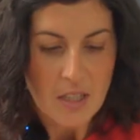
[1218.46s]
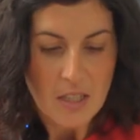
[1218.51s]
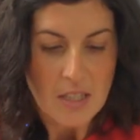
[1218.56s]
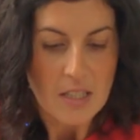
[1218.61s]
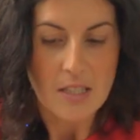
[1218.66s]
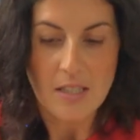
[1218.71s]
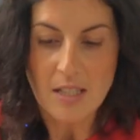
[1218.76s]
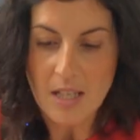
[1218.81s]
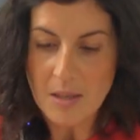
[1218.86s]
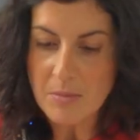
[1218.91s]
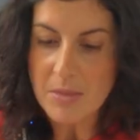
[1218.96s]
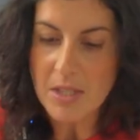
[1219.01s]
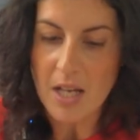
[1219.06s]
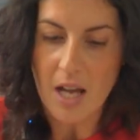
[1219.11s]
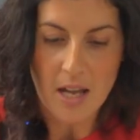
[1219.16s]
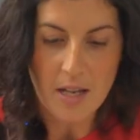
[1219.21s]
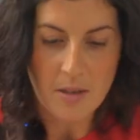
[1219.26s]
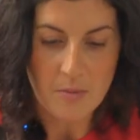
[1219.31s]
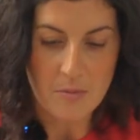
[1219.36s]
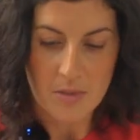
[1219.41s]

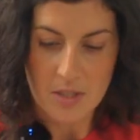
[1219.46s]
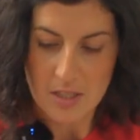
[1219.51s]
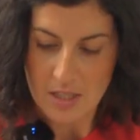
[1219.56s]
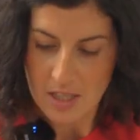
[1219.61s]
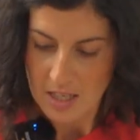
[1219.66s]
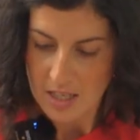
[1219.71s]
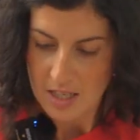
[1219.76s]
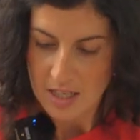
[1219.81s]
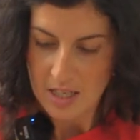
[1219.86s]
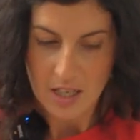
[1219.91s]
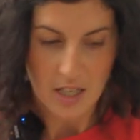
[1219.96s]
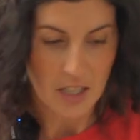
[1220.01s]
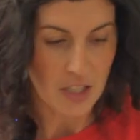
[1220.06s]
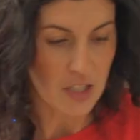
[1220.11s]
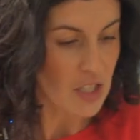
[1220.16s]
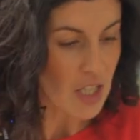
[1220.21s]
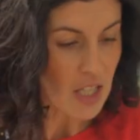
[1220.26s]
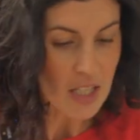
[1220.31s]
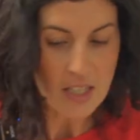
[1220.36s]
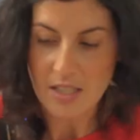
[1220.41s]
Sometimes it
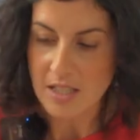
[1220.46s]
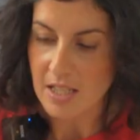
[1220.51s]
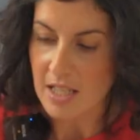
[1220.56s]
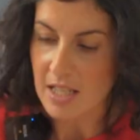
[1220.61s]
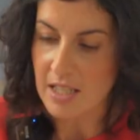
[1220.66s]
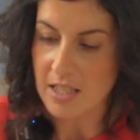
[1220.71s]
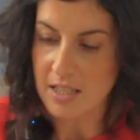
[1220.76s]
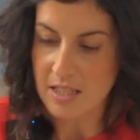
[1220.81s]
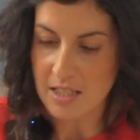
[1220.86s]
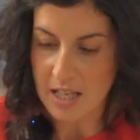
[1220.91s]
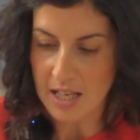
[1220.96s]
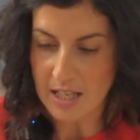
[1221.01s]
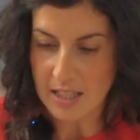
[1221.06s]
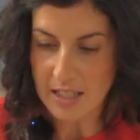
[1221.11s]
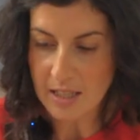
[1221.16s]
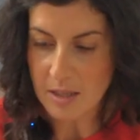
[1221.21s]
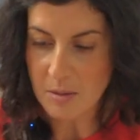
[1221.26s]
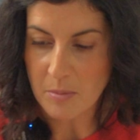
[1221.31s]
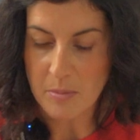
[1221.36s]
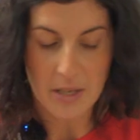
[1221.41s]
just needs a
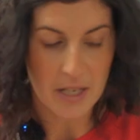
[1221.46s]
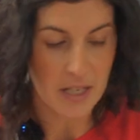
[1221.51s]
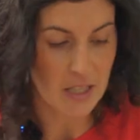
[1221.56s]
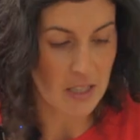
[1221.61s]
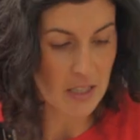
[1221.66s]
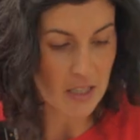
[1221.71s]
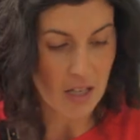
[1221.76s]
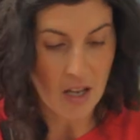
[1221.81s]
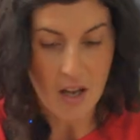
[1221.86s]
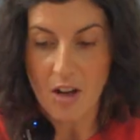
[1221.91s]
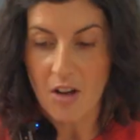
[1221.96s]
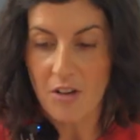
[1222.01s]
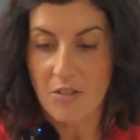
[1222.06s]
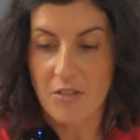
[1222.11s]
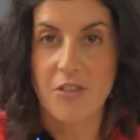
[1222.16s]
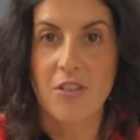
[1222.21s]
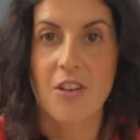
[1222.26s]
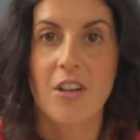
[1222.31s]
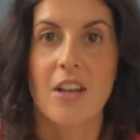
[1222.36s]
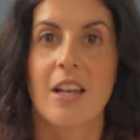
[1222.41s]
little bit of
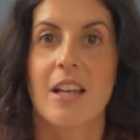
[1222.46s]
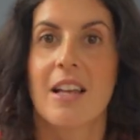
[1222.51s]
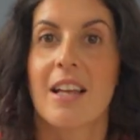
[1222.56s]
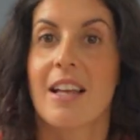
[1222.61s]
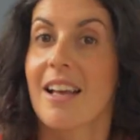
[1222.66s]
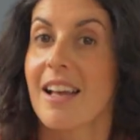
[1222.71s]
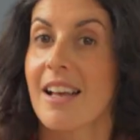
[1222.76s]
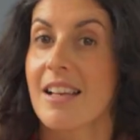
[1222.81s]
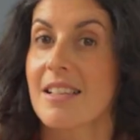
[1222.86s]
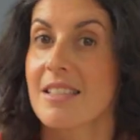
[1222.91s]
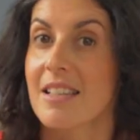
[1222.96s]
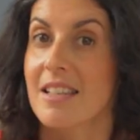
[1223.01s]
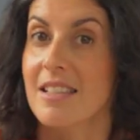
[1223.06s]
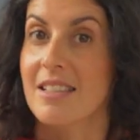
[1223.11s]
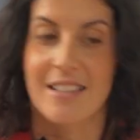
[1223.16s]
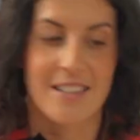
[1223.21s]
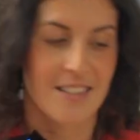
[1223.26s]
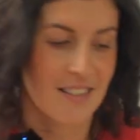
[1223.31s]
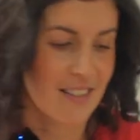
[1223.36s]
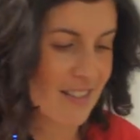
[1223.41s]

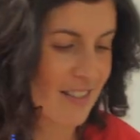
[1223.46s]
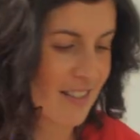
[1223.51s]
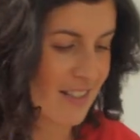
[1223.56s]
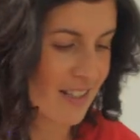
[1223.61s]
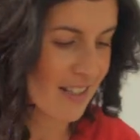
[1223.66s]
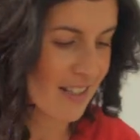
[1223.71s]
assistance.